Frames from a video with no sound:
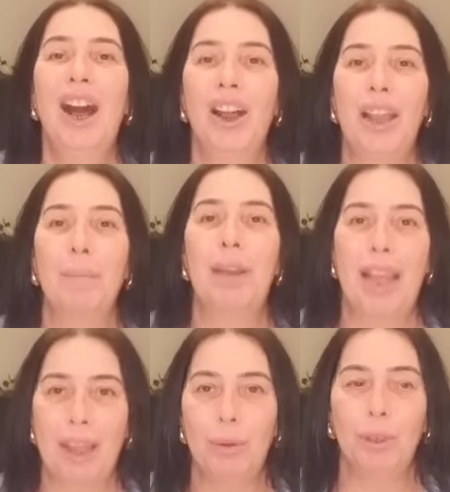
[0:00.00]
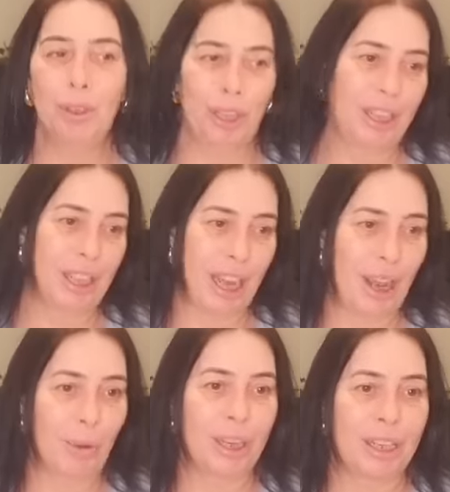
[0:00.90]
I am now going to
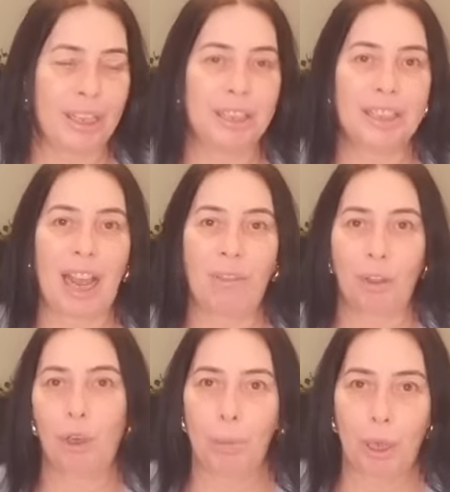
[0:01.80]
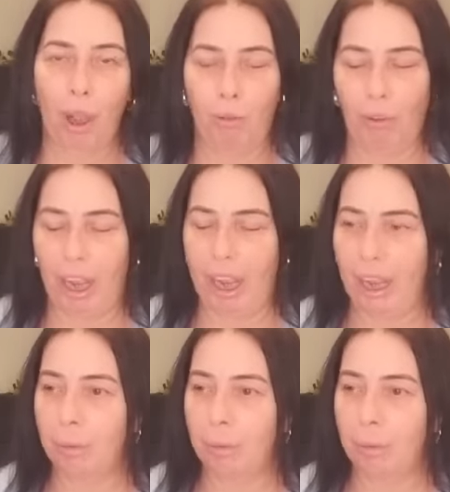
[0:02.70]
go and have a cup of coffee.